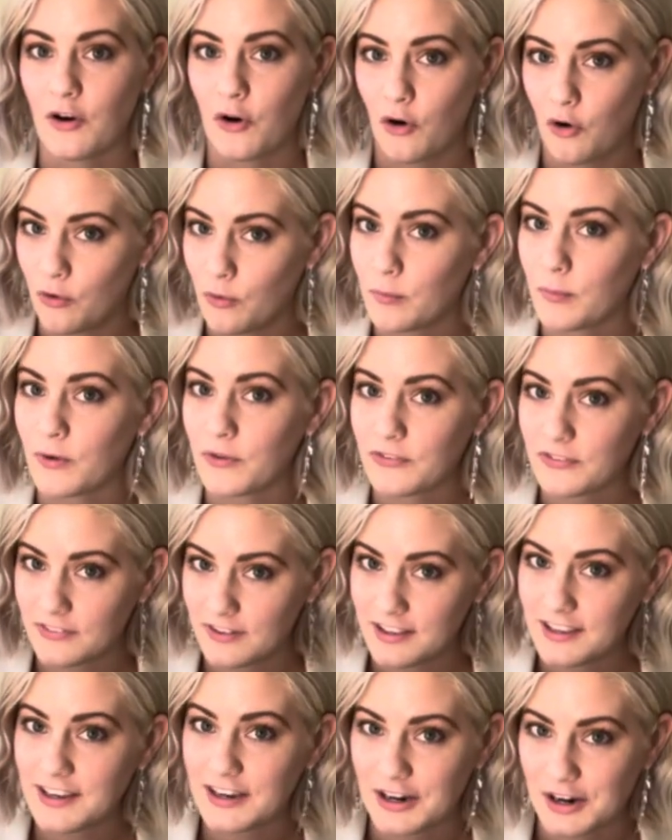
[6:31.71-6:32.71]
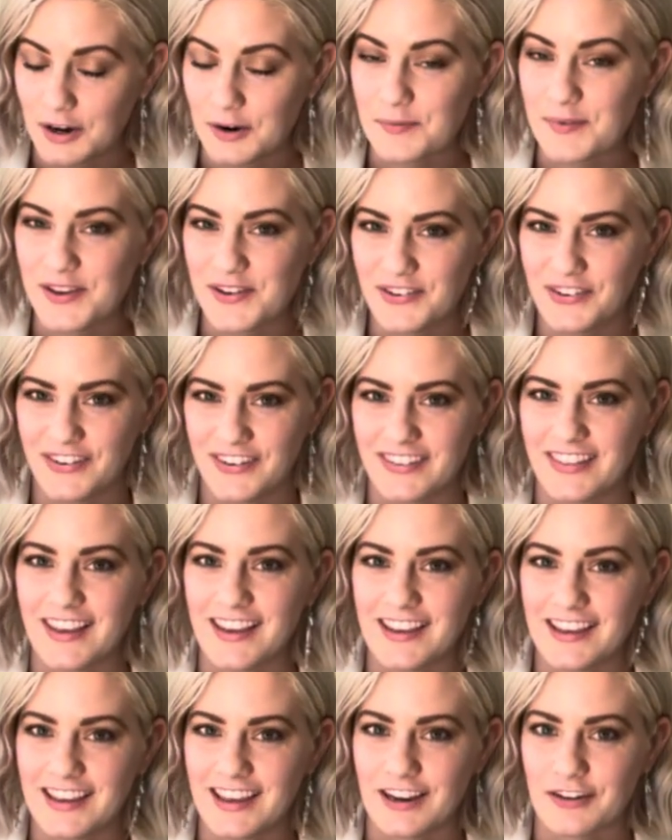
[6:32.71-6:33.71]
almost a year before they
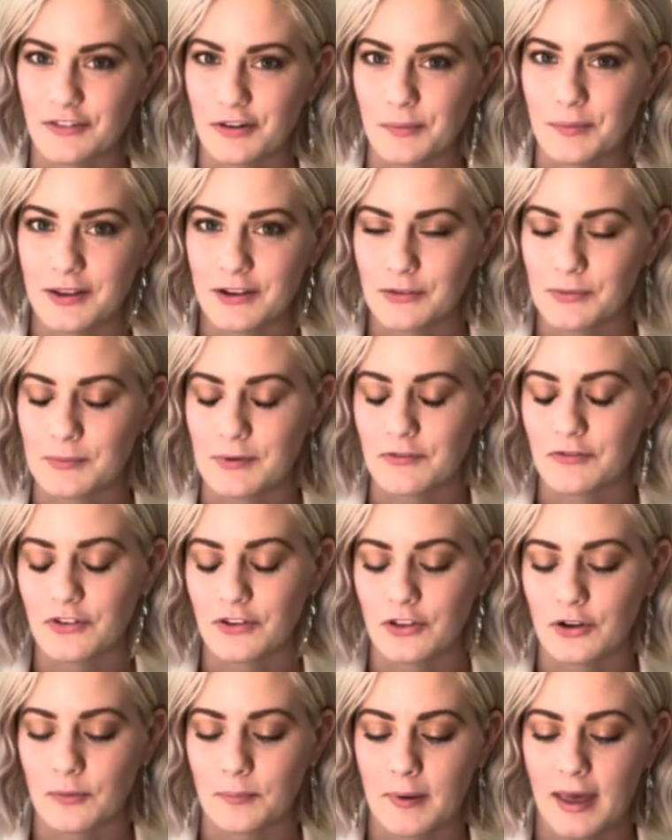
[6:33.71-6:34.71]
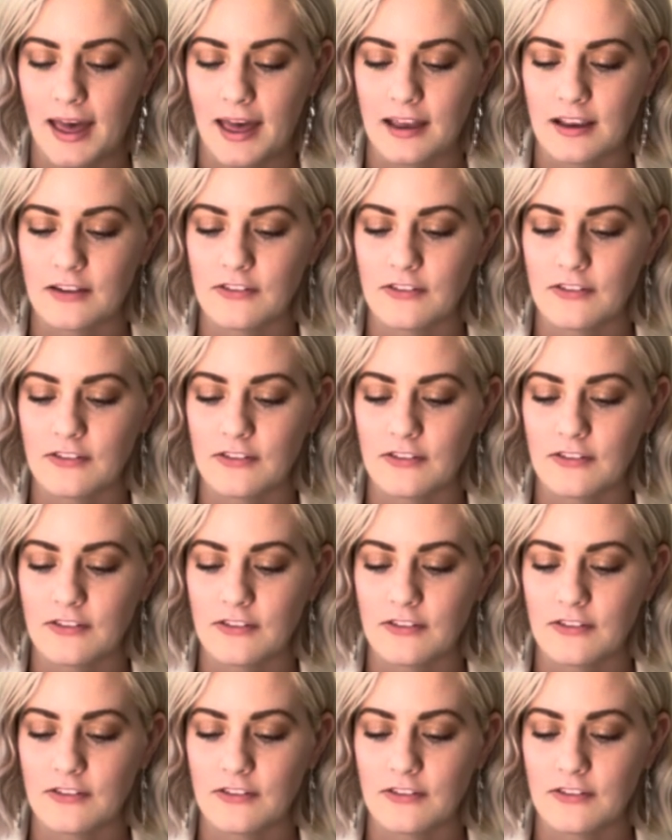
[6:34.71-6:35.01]
could get a replacement for their bag.